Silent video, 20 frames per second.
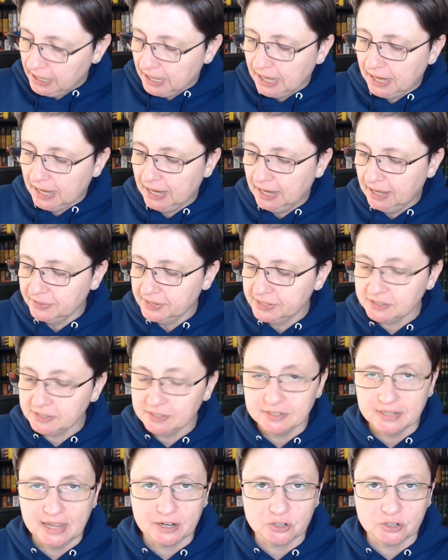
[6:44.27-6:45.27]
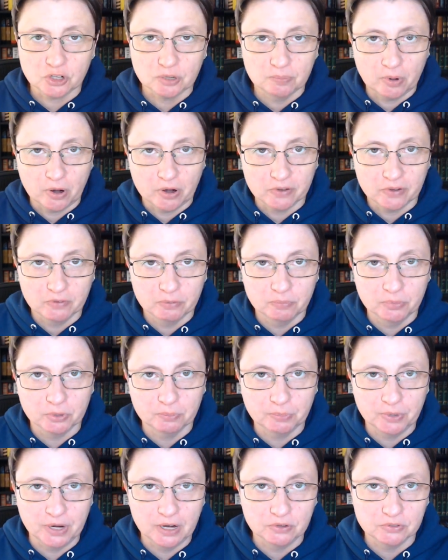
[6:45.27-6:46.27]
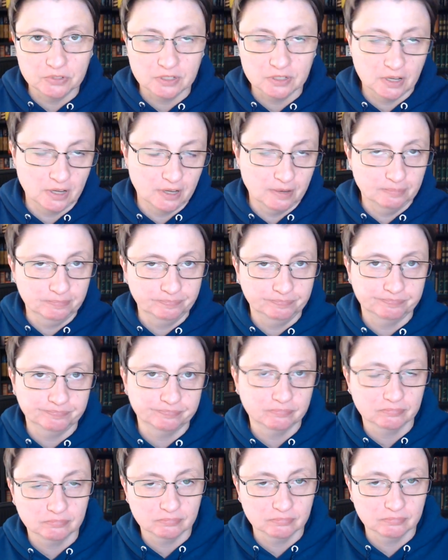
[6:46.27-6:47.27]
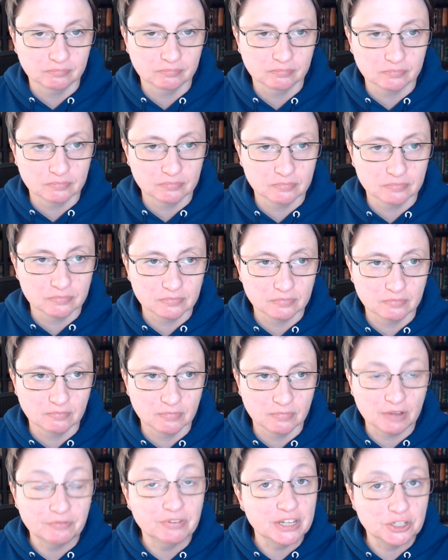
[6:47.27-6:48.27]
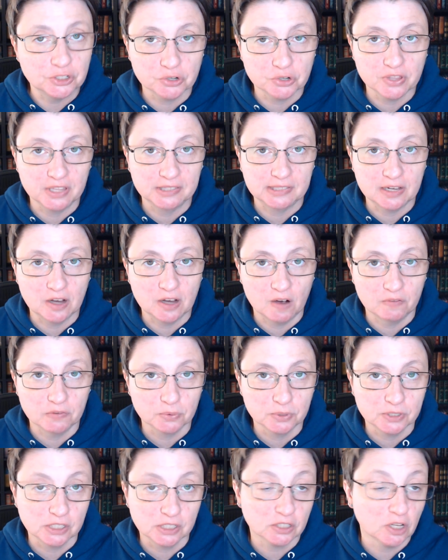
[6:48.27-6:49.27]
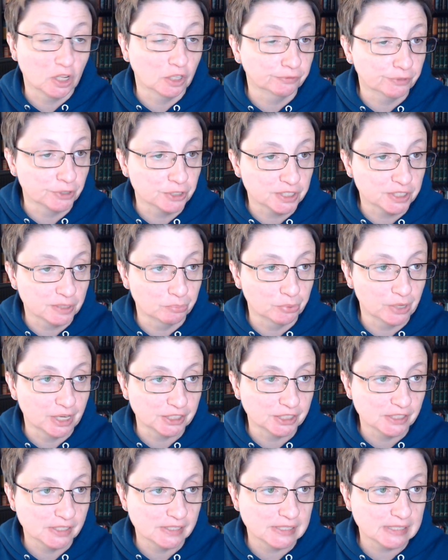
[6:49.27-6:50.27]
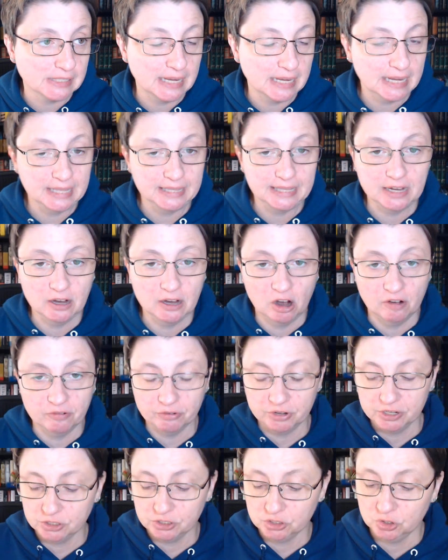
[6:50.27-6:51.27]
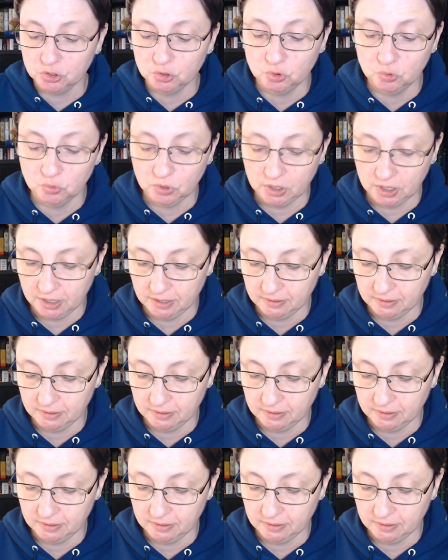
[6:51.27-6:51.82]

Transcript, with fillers: Uh, this is actually part of a book browse um, feature that they offer, which is called First Impressions, and they offer it to uh,